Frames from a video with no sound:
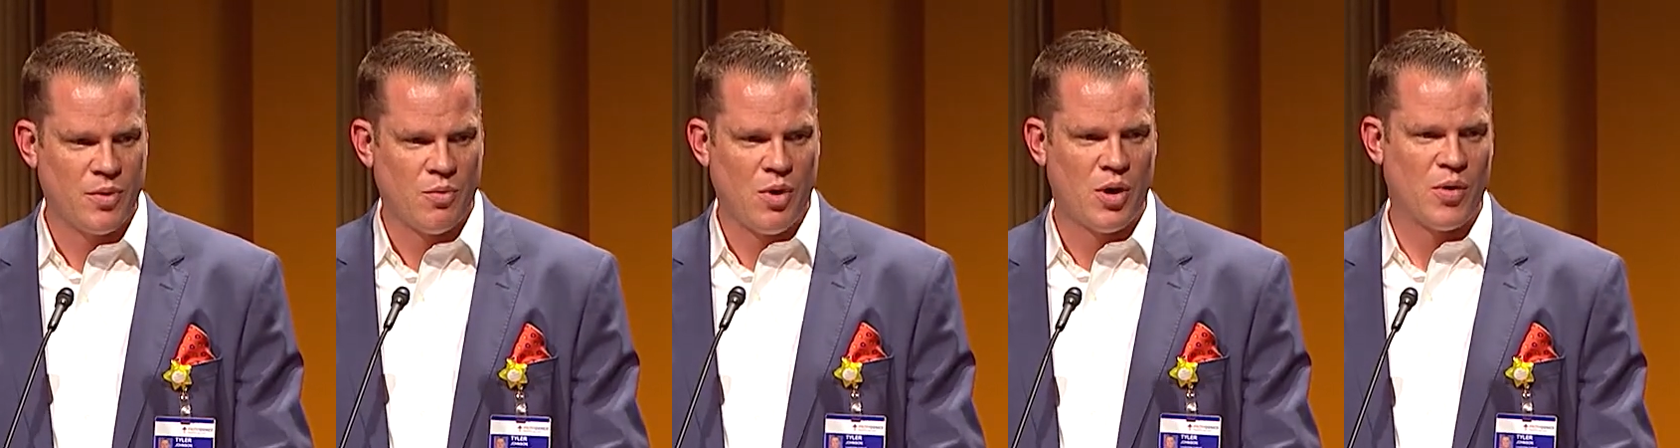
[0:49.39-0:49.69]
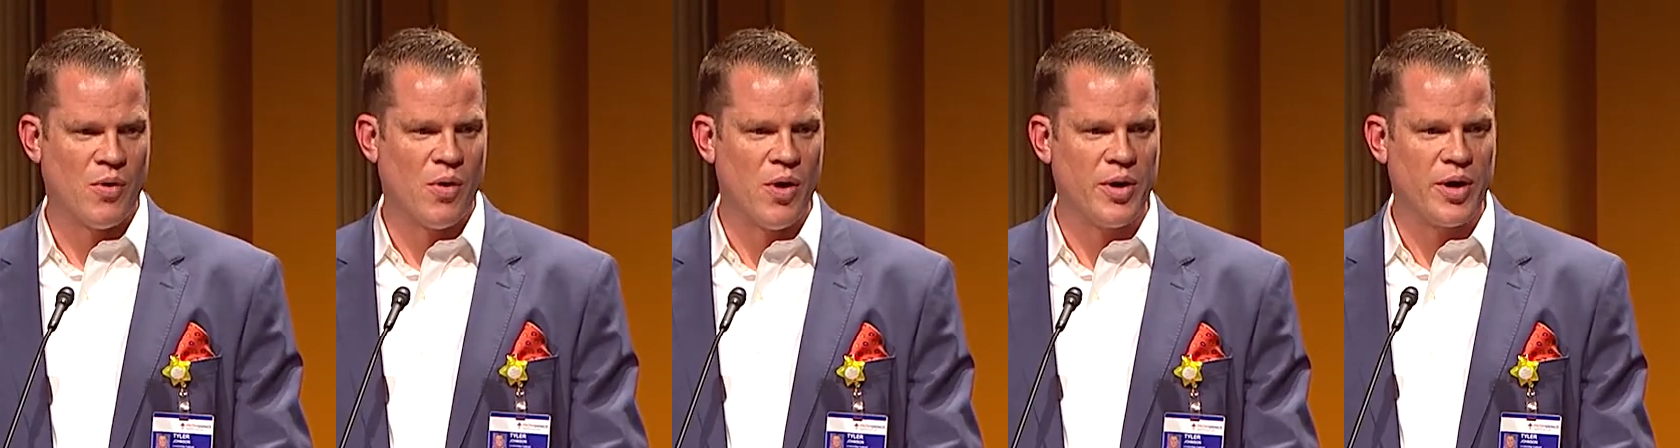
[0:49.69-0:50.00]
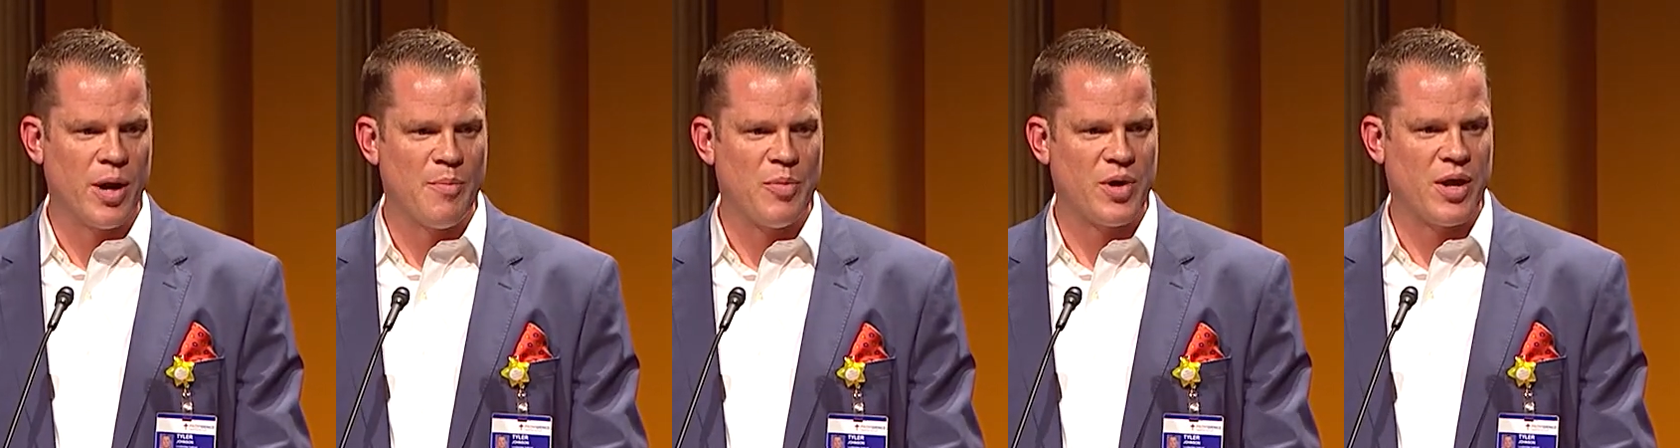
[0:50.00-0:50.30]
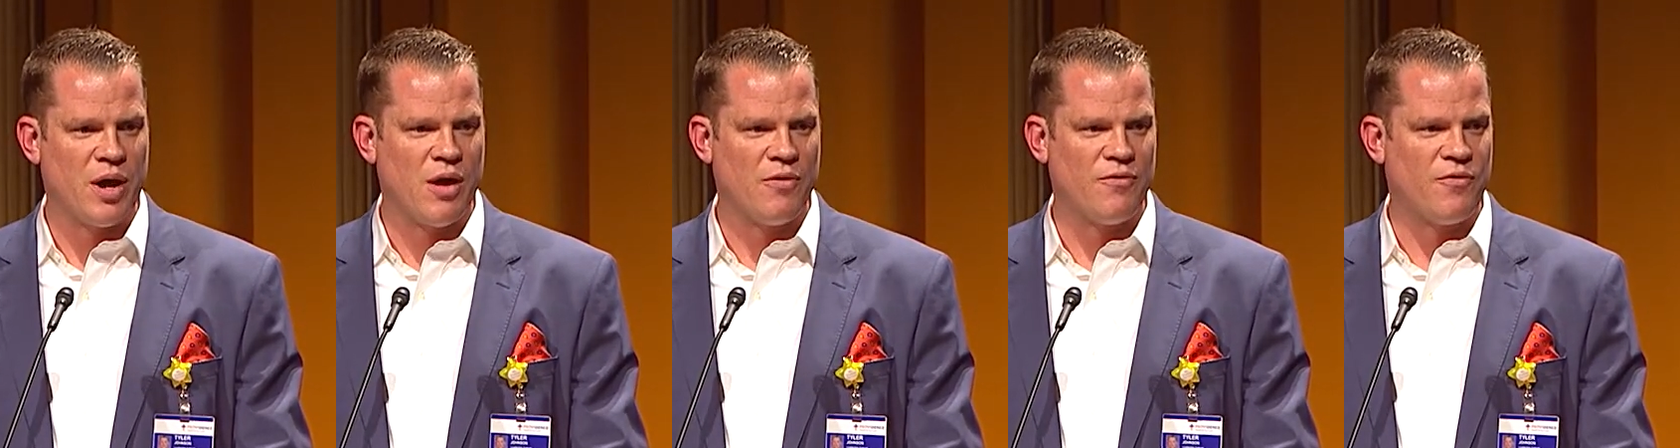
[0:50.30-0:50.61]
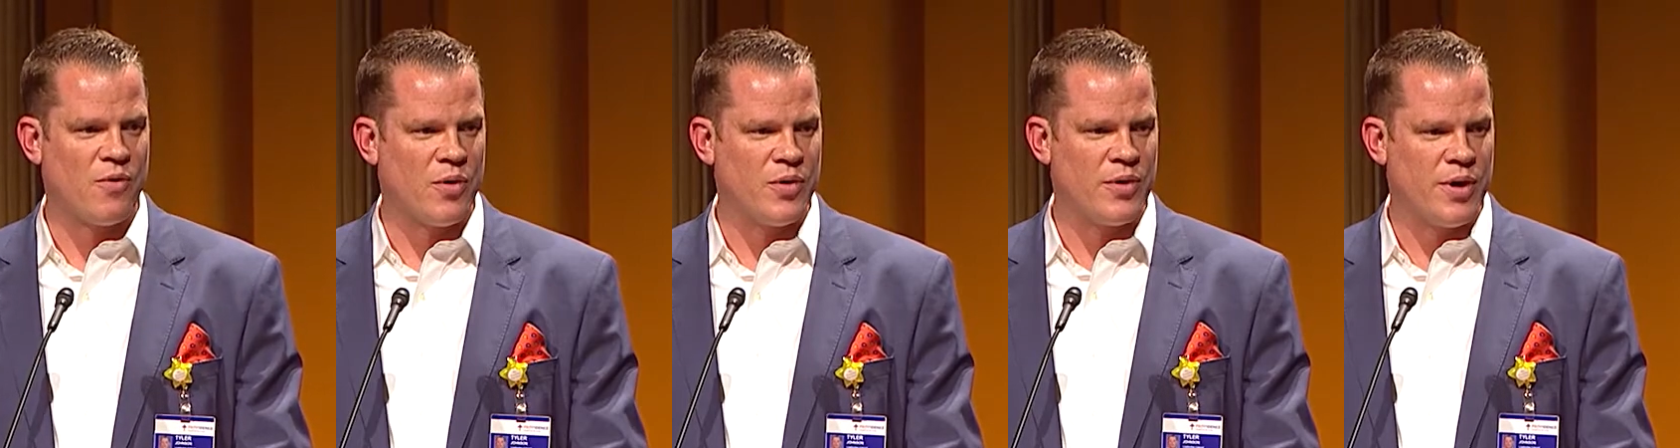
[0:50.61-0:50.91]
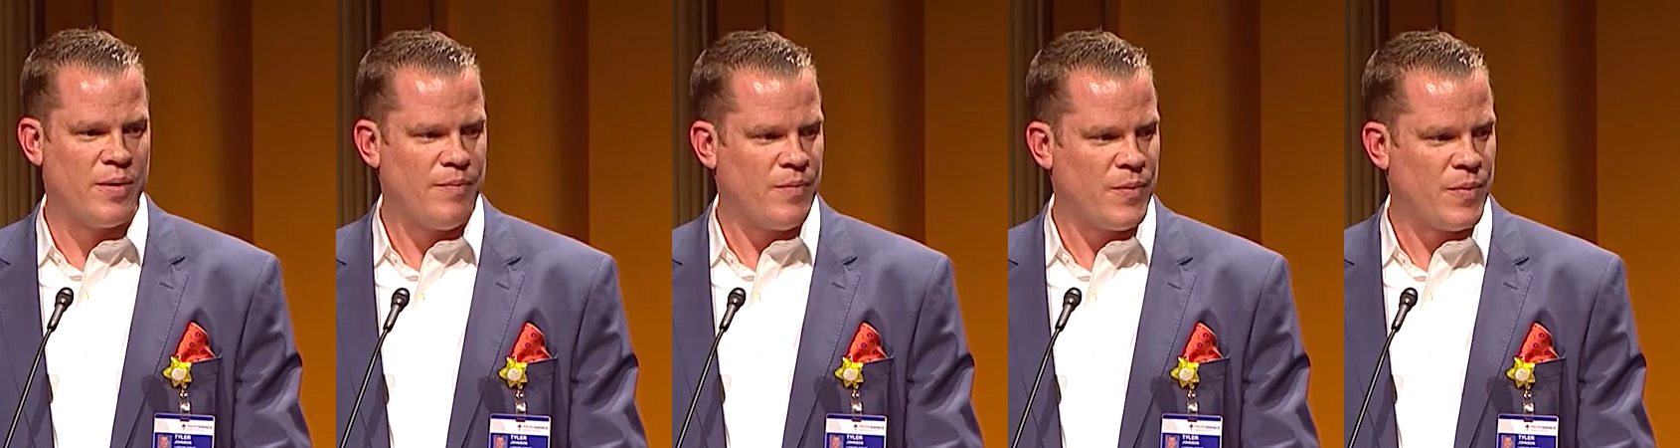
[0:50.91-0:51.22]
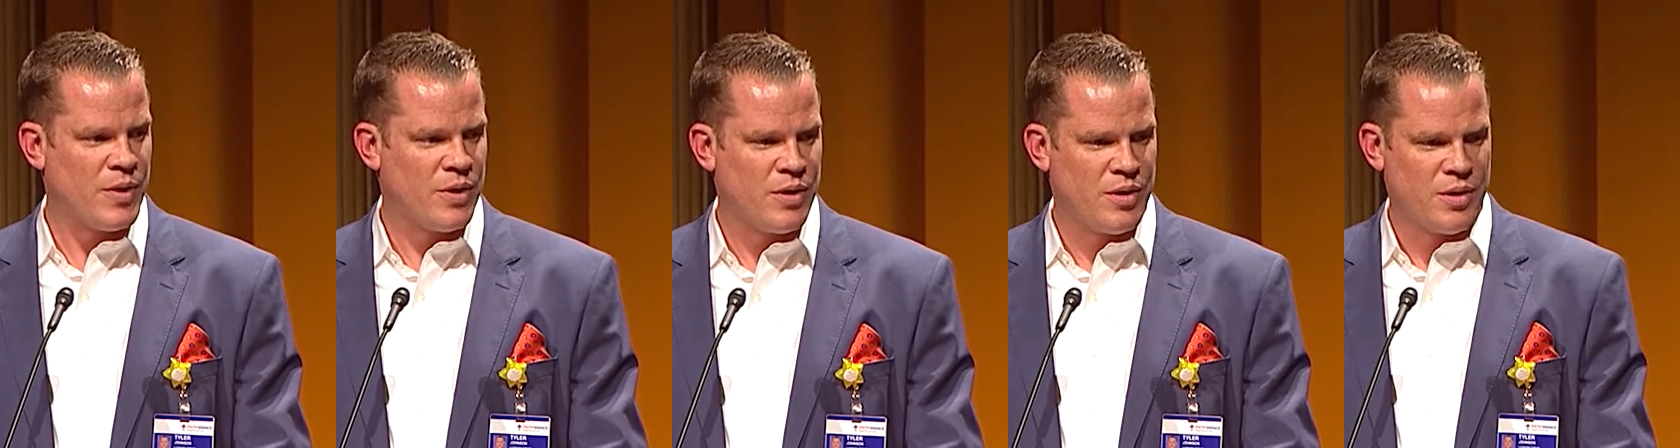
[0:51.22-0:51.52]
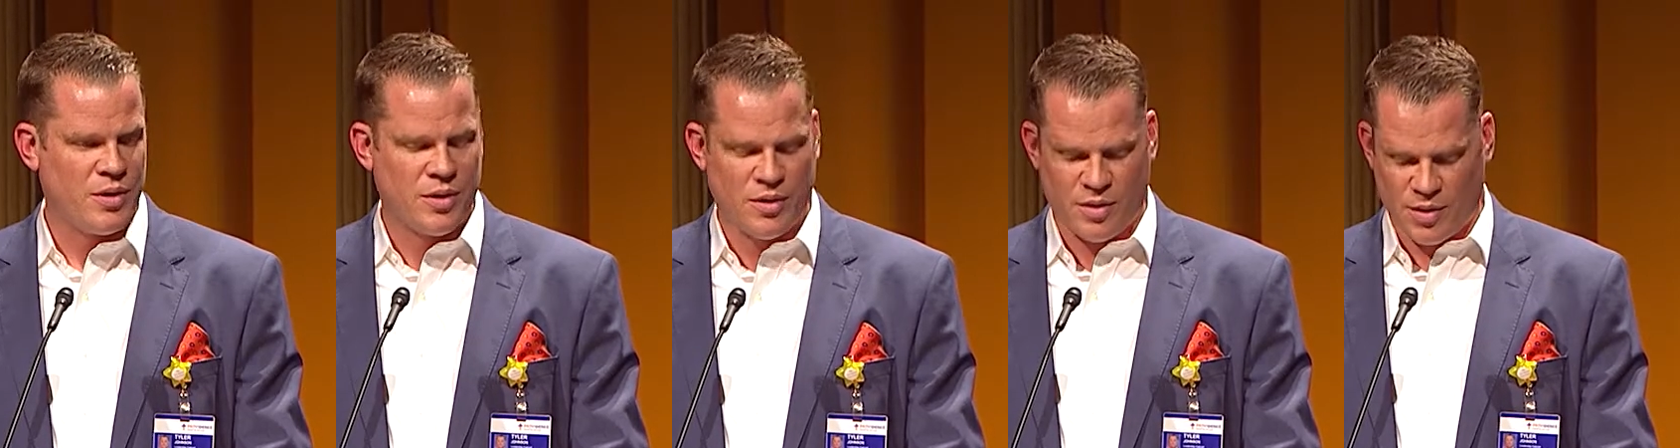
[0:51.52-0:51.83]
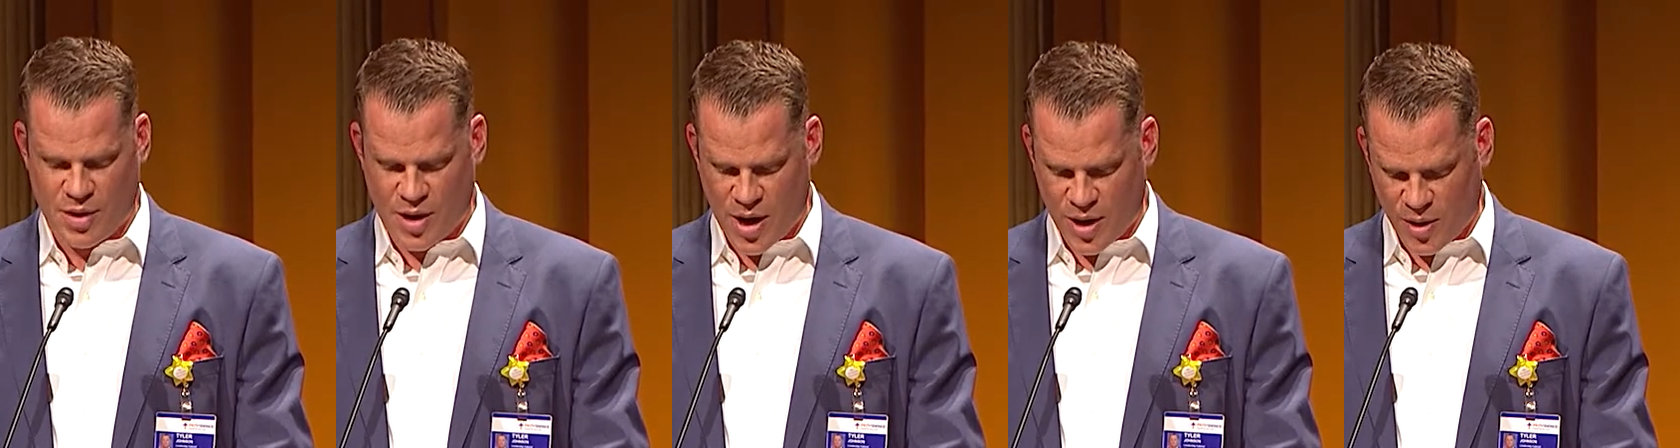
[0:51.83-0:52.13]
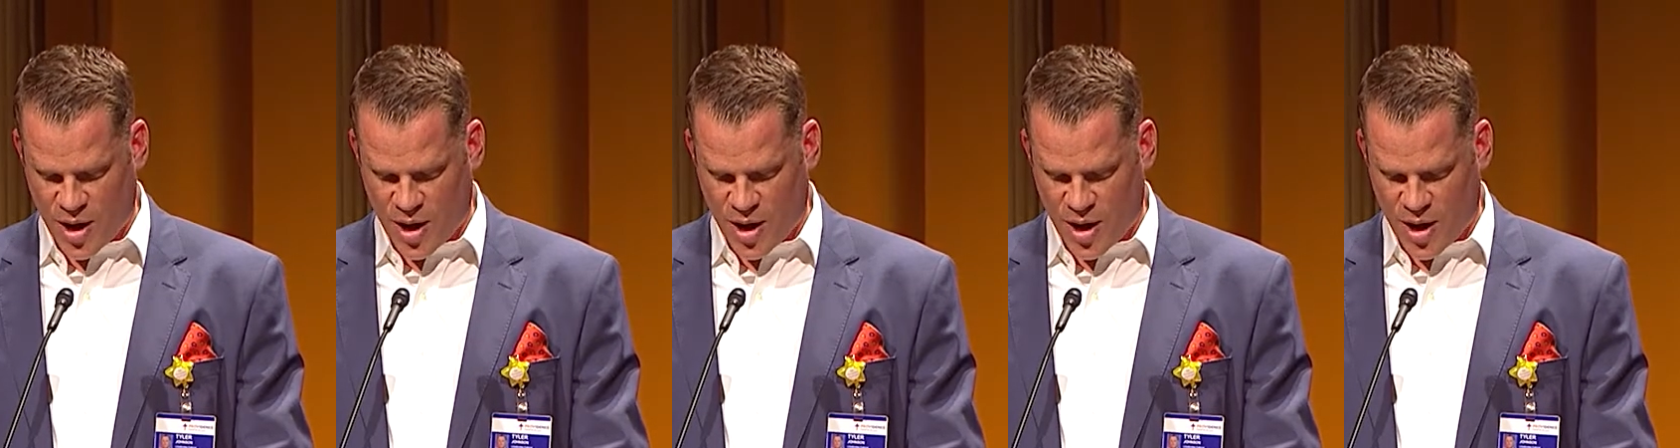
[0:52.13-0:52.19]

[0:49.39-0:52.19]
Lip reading: While growing up in California, I